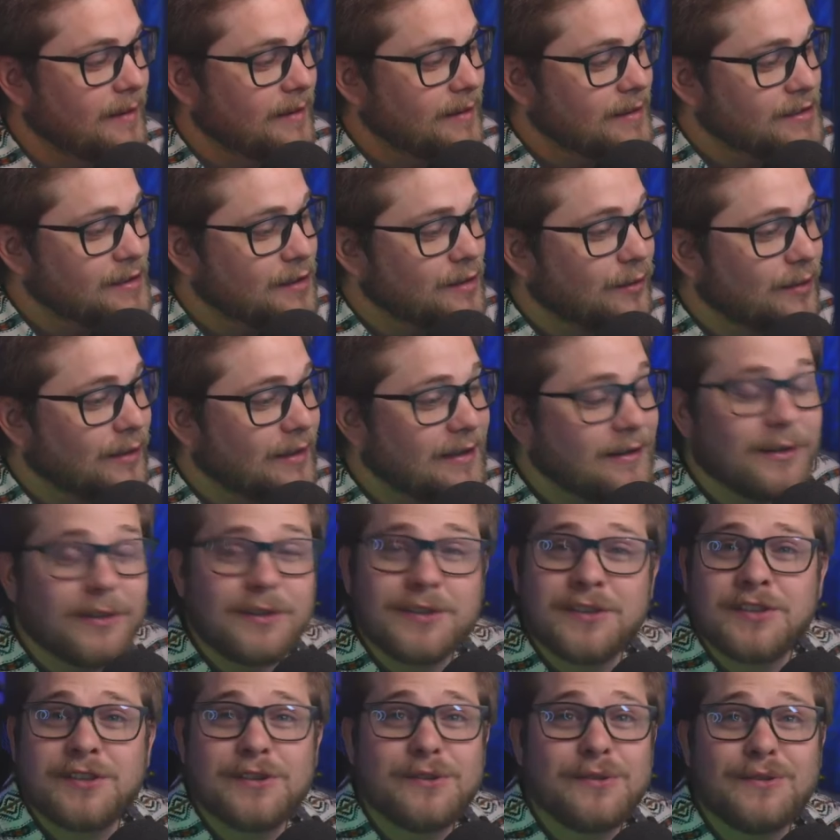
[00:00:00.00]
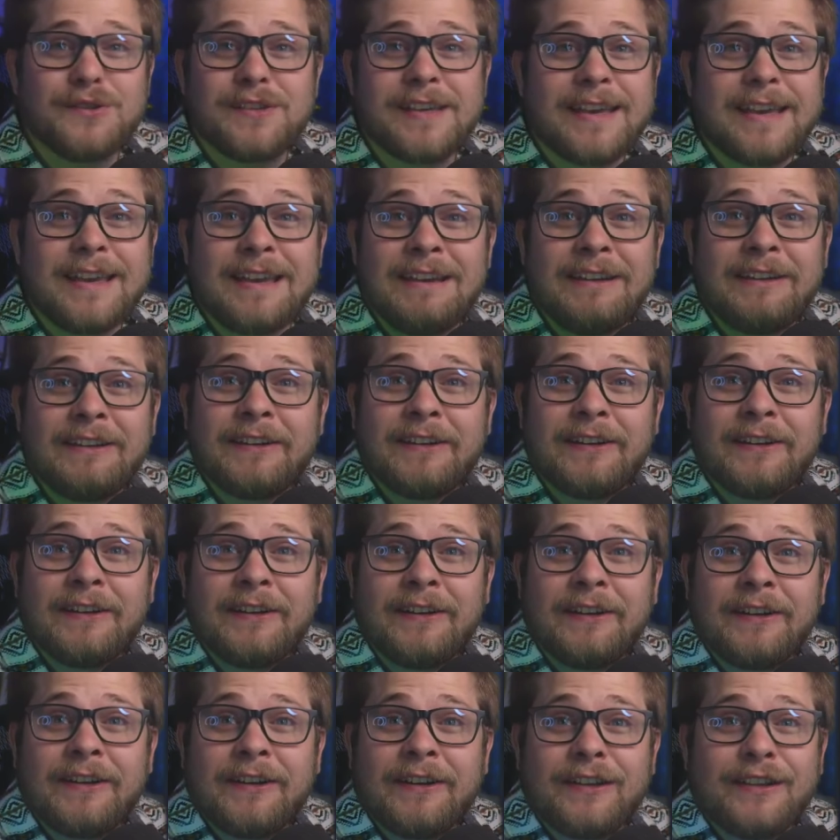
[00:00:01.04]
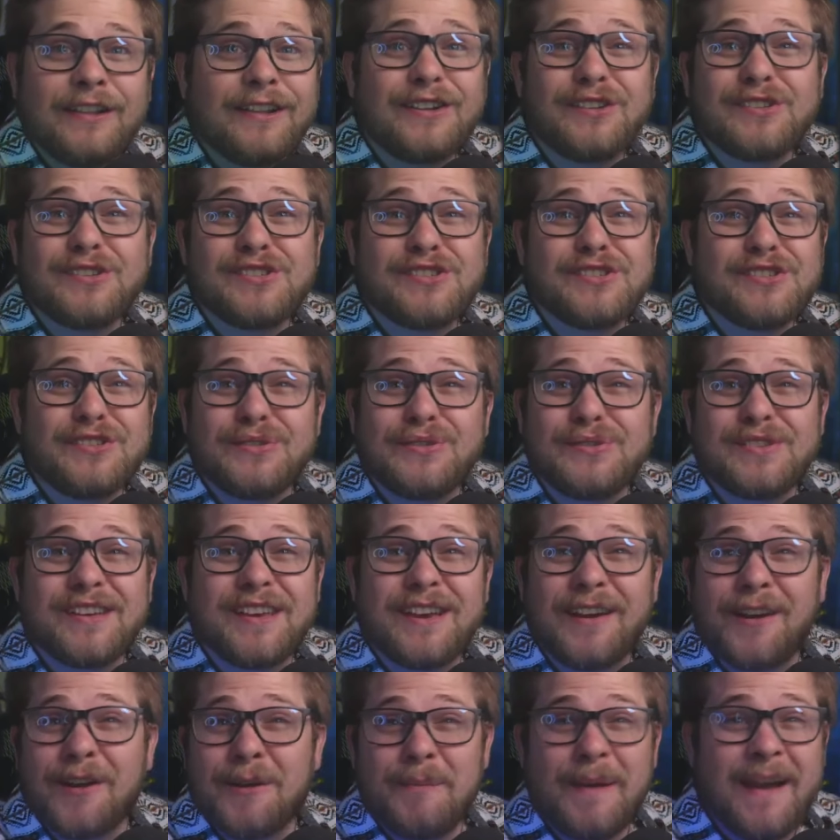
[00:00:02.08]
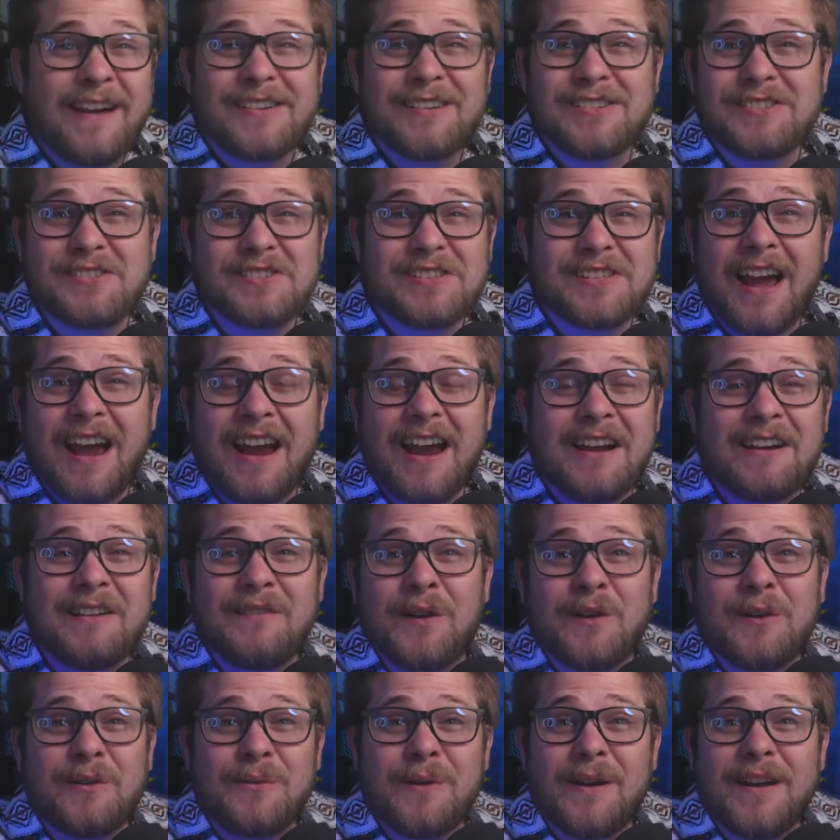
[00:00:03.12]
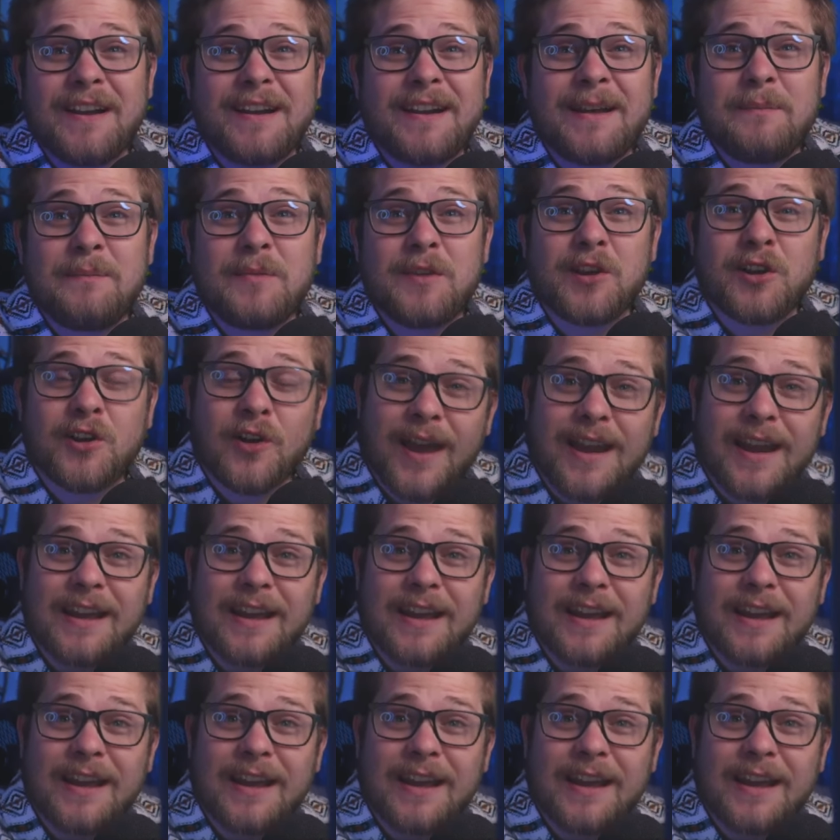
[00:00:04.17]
So little Susie, little Susie, her parents are tired of her running up the credit